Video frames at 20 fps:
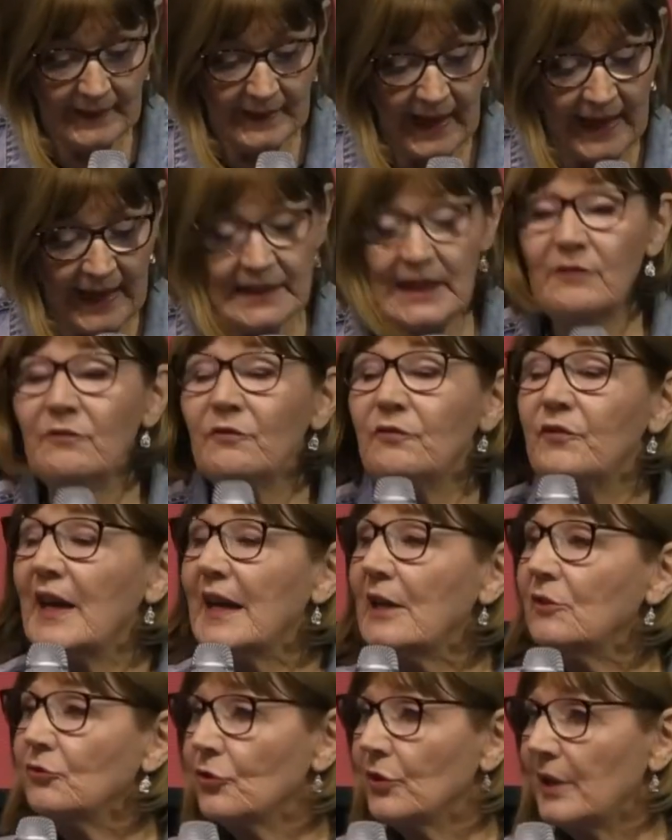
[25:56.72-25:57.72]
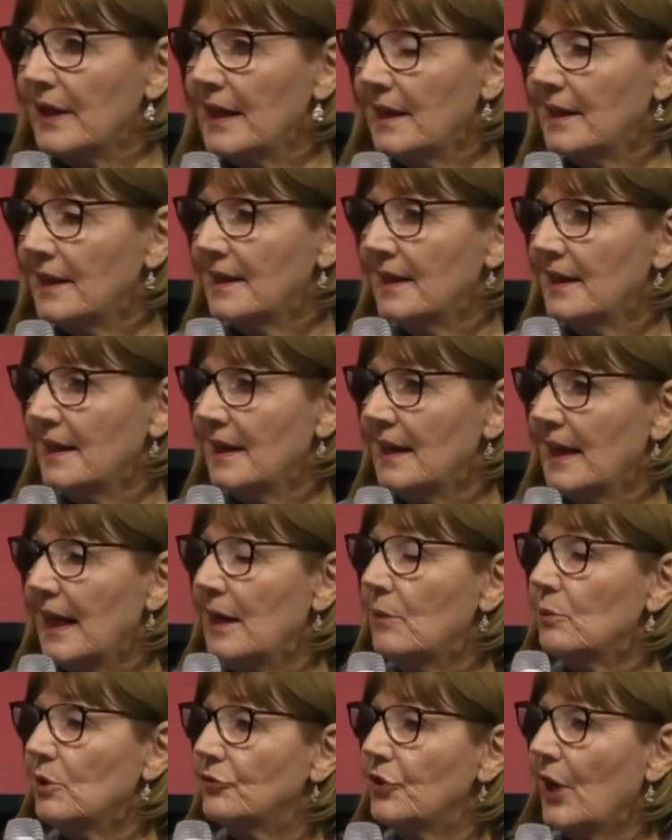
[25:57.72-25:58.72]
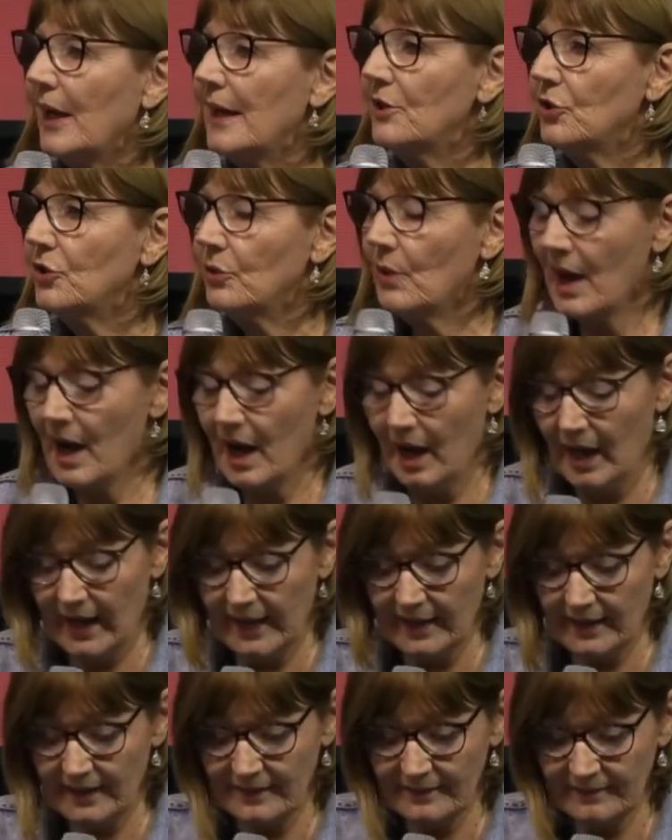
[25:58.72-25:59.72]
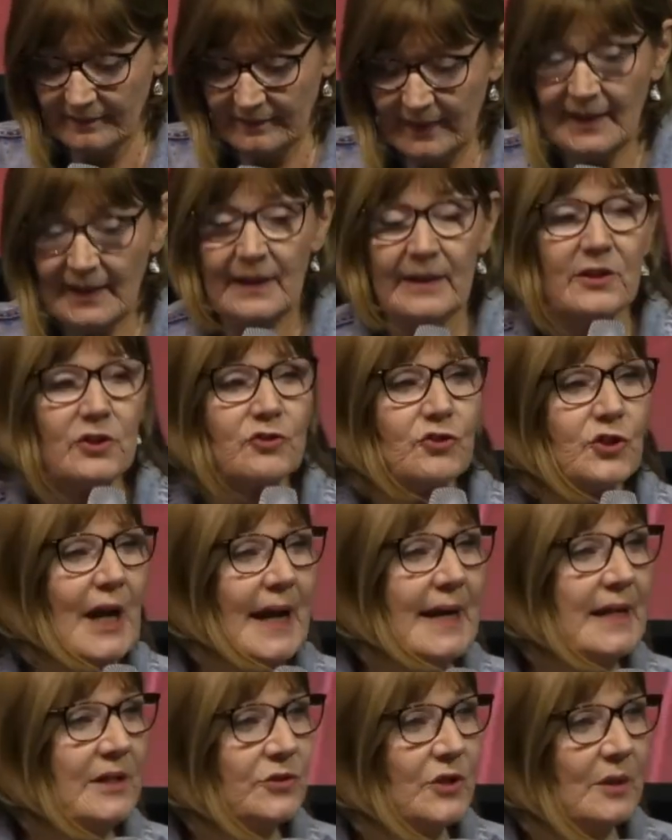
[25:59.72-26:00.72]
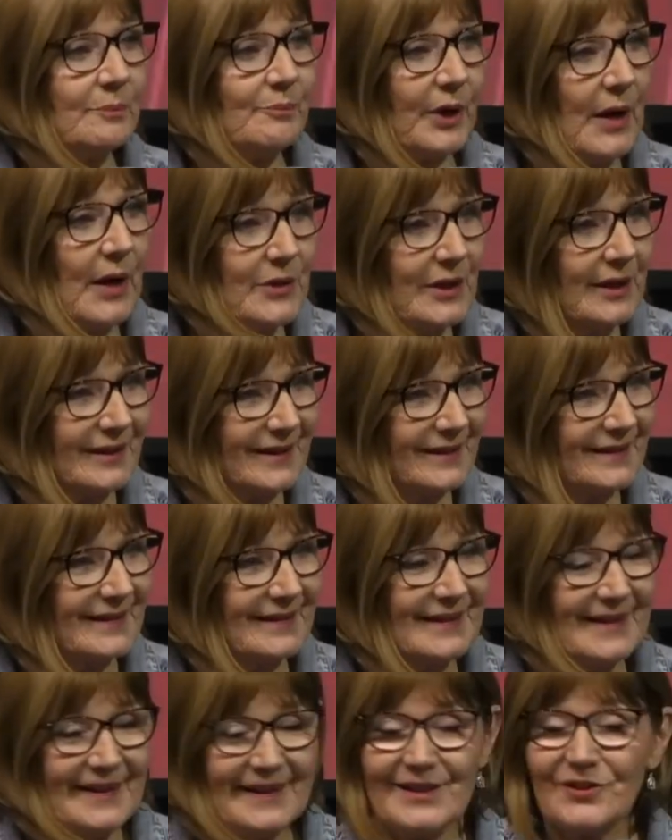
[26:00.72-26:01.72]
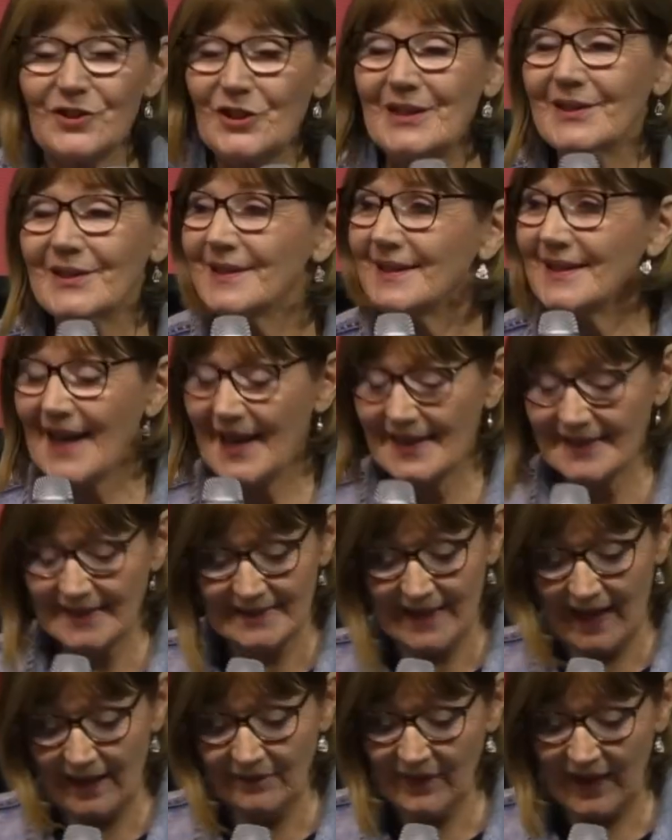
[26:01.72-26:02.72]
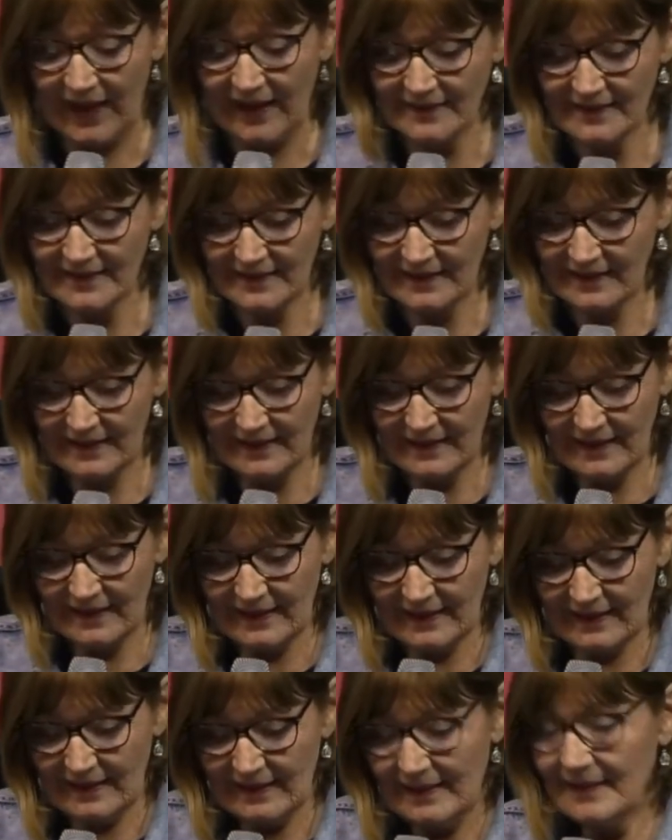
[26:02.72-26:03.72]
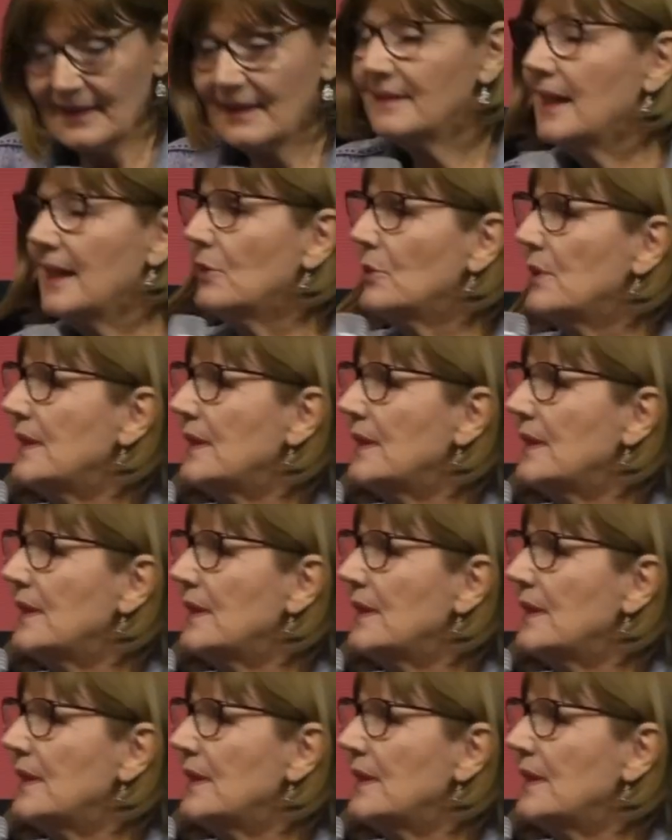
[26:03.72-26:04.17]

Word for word: And in victory, He will take you higher. The chains are broken. Jesus has done that. There